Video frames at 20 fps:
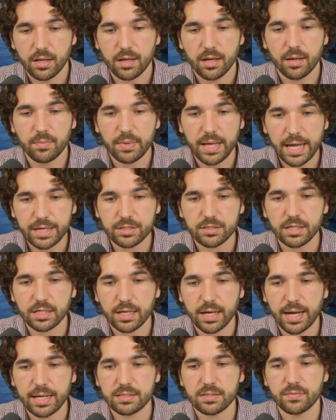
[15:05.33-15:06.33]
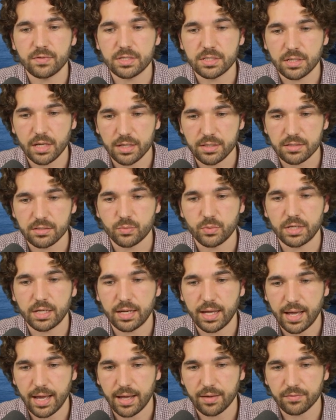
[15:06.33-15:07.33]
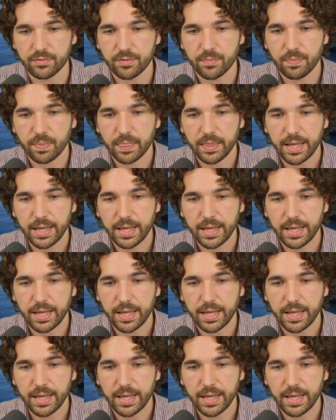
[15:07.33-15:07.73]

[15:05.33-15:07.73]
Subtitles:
Imagine the kinds of discussions we can have